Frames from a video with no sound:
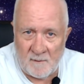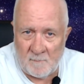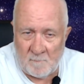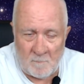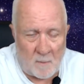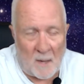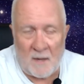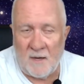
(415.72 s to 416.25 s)

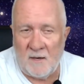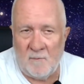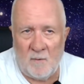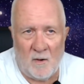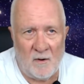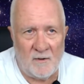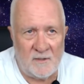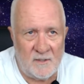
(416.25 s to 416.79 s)
budding
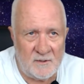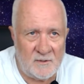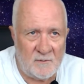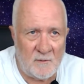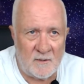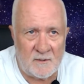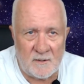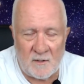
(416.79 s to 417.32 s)
politician
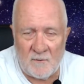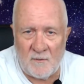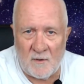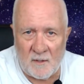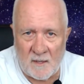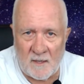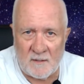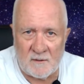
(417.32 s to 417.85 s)
myself, I
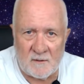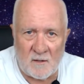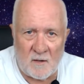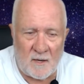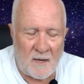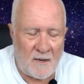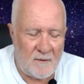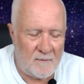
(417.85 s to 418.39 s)
guess, I
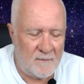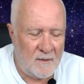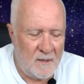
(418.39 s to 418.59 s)
have